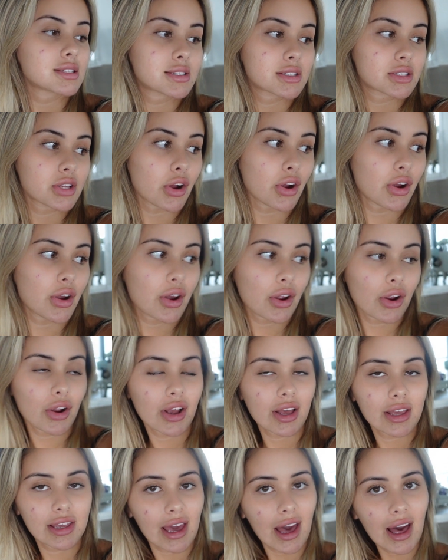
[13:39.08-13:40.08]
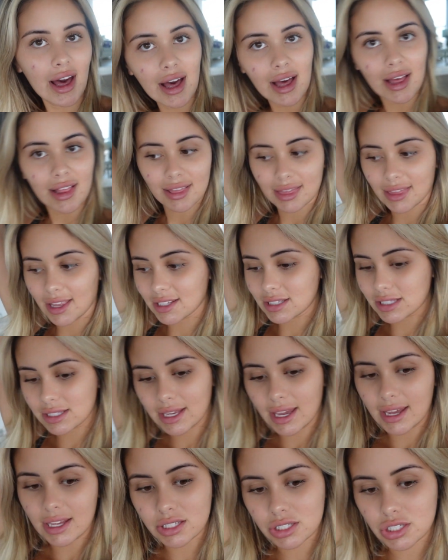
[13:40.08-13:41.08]
So yeah, let's
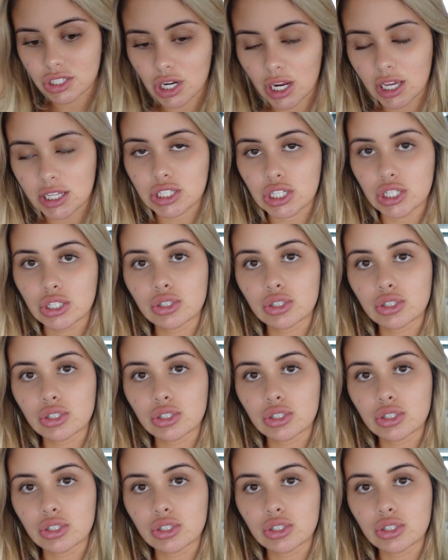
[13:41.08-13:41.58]
get straight into